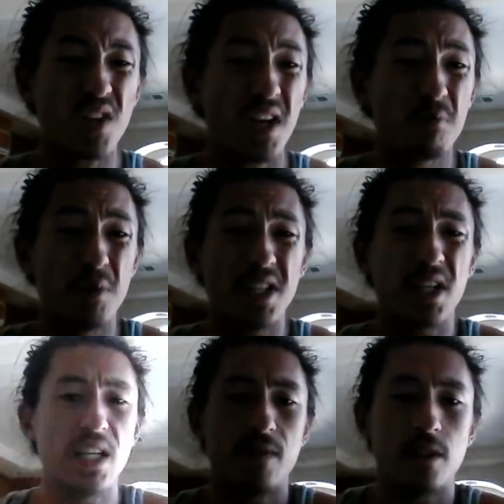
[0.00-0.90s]
And we
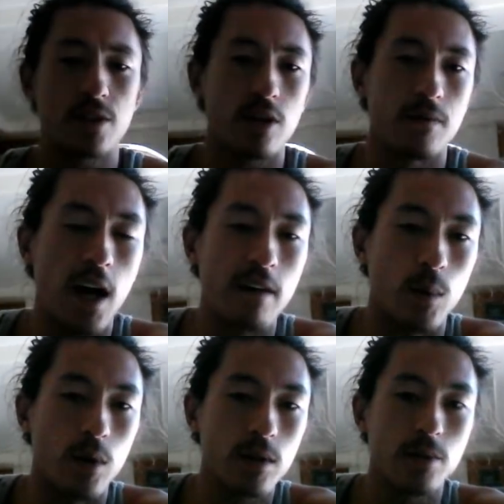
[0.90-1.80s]
could even survive
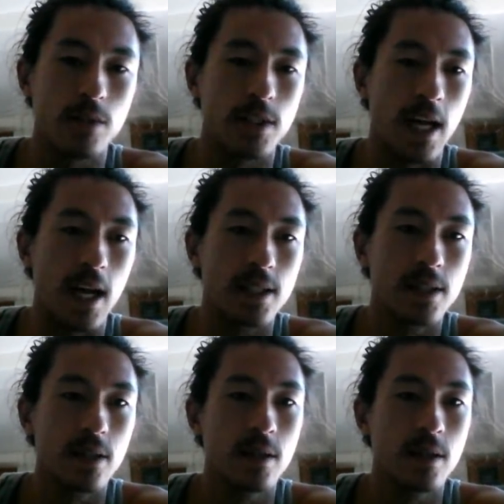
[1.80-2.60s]
multiple attacks.